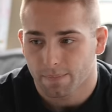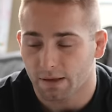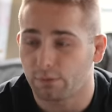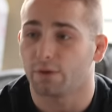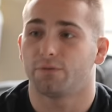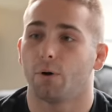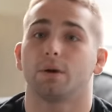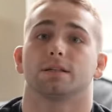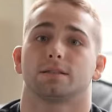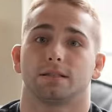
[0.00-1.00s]
if you have
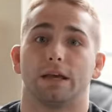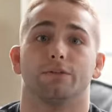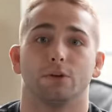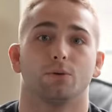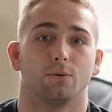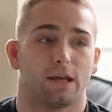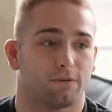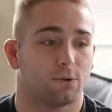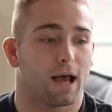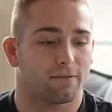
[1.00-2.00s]
focus, if you
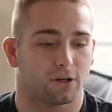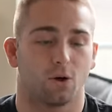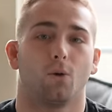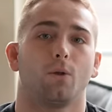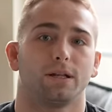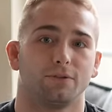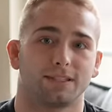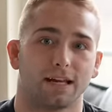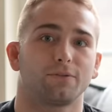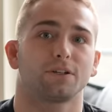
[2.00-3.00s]
have a goal and you
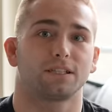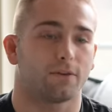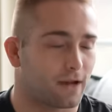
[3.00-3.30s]
set it for yourself,